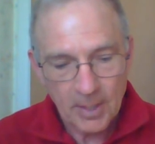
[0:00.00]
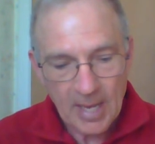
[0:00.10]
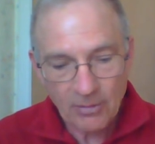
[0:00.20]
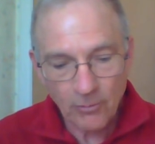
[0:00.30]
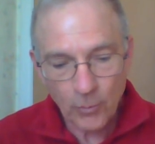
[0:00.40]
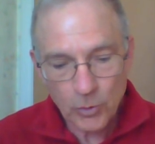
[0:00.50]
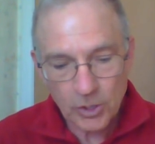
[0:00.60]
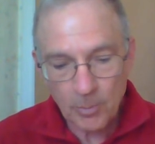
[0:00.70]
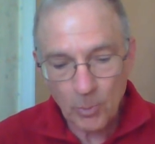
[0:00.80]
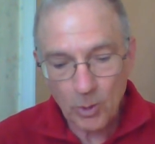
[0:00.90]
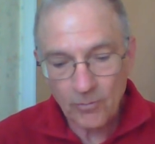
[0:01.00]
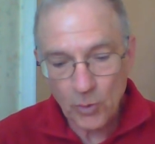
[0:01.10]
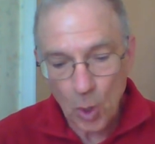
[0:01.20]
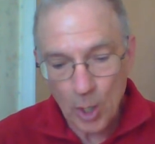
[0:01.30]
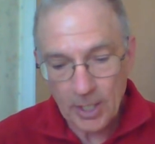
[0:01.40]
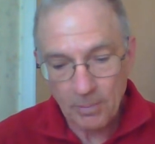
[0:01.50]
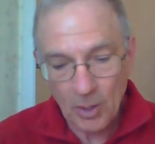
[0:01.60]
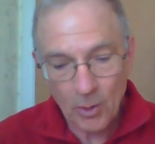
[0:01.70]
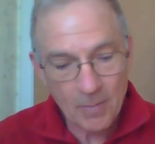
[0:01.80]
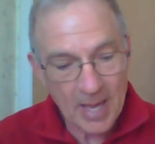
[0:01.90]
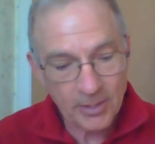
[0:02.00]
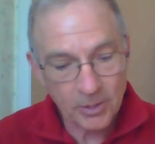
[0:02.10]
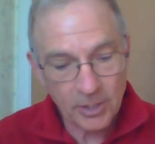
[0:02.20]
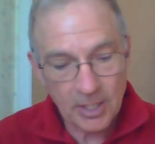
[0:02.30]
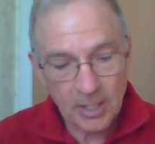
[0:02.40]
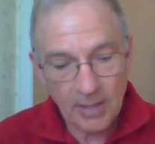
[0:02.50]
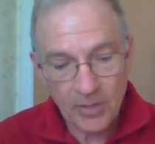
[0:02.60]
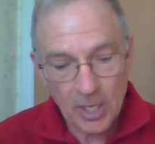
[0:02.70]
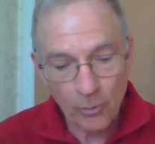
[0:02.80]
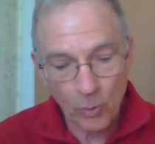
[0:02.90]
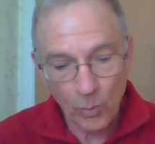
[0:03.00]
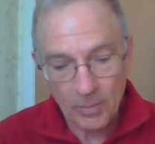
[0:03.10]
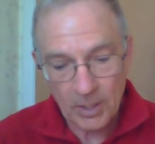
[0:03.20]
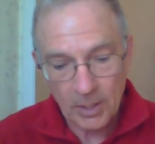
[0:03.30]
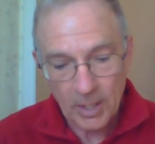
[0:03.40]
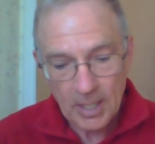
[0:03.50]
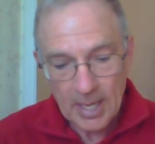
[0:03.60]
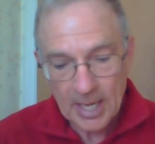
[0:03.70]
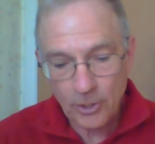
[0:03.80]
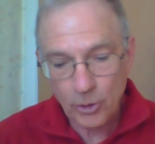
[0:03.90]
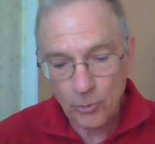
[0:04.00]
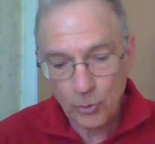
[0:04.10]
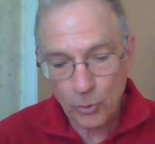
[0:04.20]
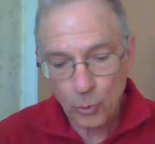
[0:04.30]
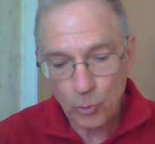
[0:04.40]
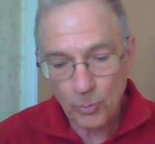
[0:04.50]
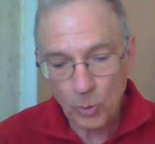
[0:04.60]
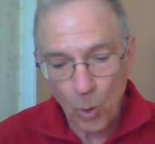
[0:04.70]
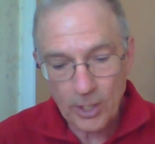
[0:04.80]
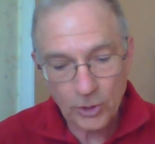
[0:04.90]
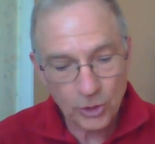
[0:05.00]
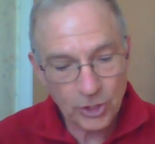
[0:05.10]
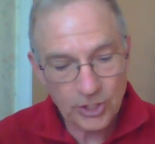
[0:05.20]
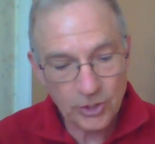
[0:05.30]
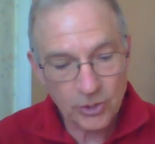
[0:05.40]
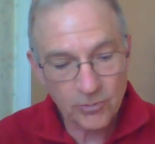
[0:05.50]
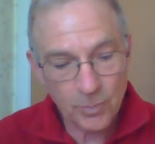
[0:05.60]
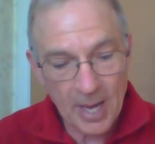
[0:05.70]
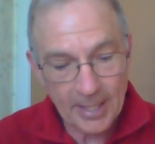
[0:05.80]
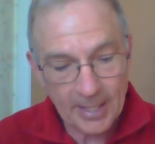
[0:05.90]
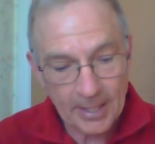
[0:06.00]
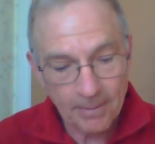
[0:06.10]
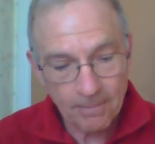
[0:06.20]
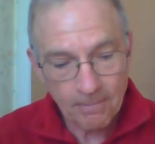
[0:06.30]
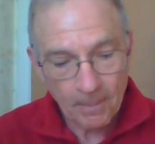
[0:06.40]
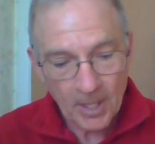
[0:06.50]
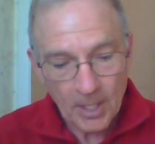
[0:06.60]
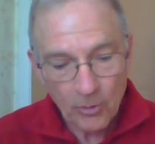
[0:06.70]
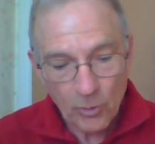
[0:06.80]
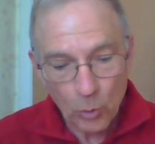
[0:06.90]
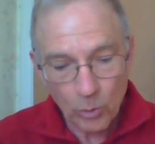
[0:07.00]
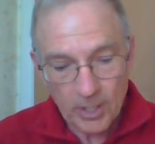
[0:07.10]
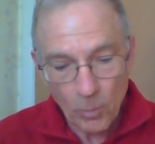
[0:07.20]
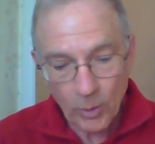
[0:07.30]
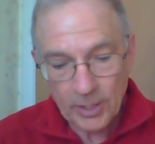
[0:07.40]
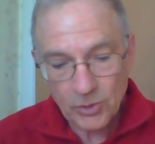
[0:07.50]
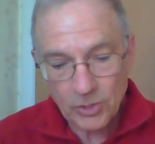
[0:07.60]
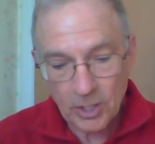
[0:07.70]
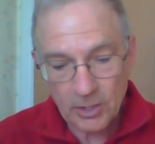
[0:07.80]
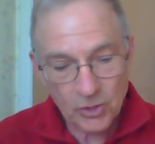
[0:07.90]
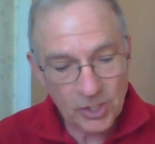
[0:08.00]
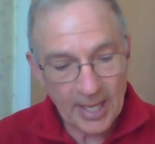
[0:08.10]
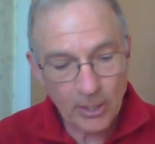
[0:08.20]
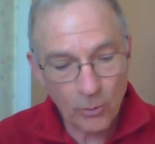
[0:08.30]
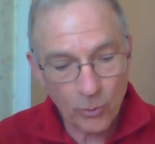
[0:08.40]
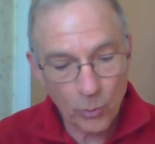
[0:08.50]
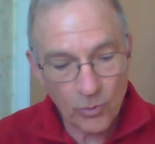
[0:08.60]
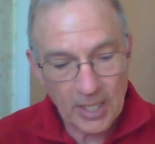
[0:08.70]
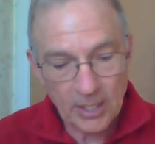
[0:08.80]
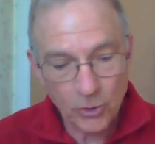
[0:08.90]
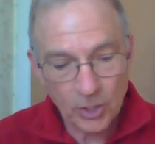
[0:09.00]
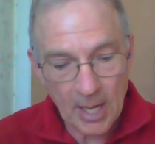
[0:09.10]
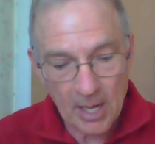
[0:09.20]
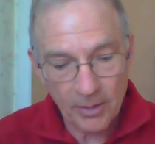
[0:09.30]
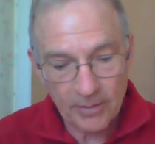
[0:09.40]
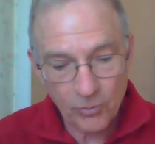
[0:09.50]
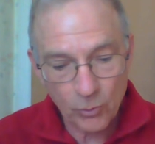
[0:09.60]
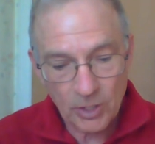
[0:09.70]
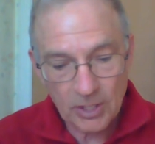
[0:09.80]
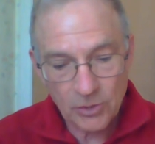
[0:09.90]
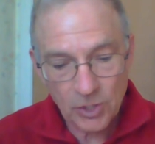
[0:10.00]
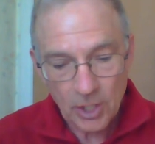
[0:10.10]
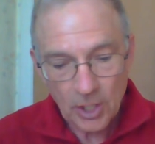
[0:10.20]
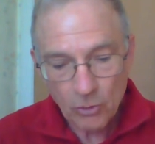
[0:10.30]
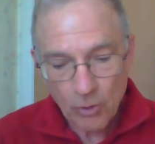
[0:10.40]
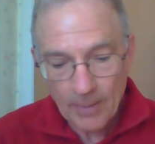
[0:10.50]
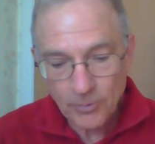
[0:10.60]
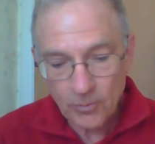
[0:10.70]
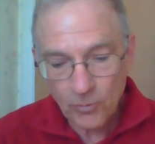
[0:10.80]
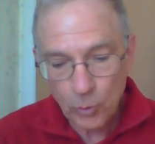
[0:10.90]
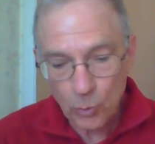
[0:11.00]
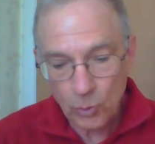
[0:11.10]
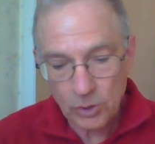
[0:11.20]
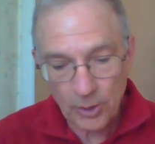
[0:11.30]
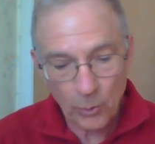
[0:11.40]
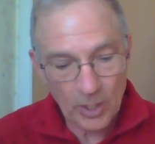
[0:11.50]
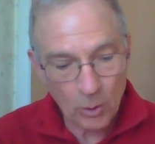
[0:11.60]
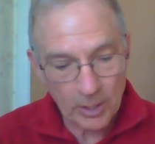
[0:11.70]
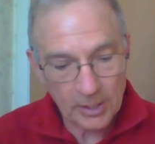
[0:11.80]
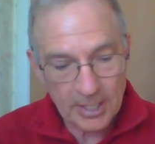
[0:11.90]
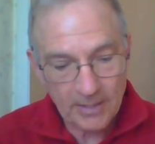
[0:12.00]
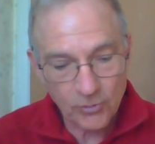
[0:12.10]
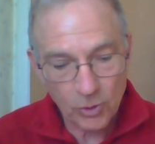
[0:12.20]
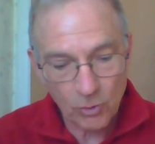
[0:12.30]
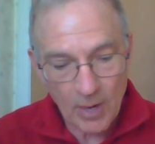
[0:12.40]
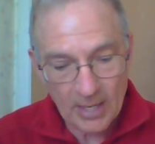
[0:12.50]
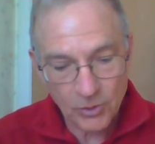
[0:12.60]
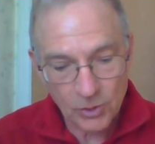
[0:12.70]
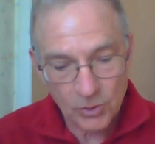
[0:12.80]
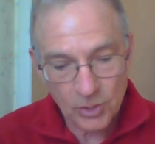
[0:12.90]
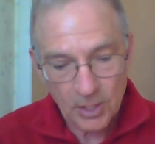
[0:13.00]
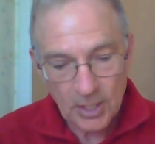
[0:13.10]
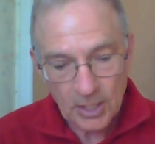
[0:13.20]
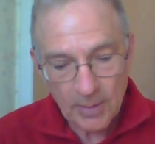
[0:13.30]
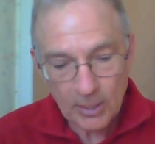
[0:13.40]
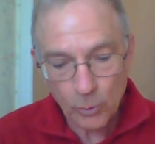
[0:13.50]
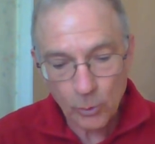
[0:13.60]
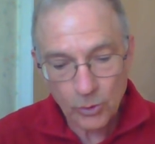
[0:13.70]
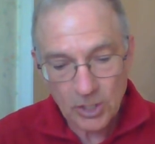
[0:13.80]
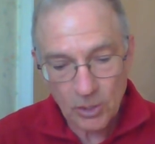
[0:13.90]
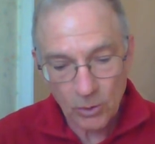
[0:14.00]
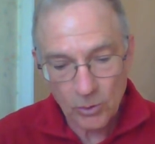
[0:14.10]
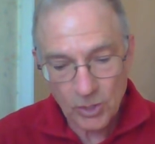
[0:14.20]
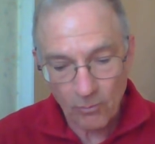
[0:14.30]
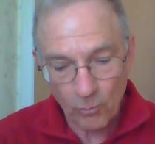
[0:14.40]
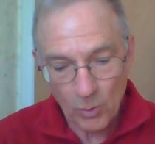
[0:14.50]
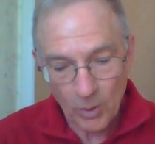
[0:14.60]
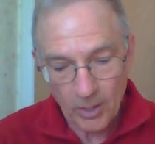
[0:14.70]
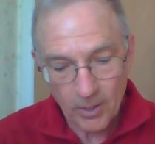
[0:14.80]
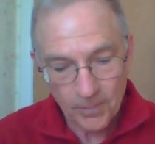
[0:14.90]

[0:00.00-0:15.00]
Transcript: At the first glimmer of dawn, Mary Magdalene and the other women headed to the tomb to wash Jesus' body. The early morning sun slanted through the ancient olive trees, drops of dew glittering on leaves and grasses, like little tears everywhere.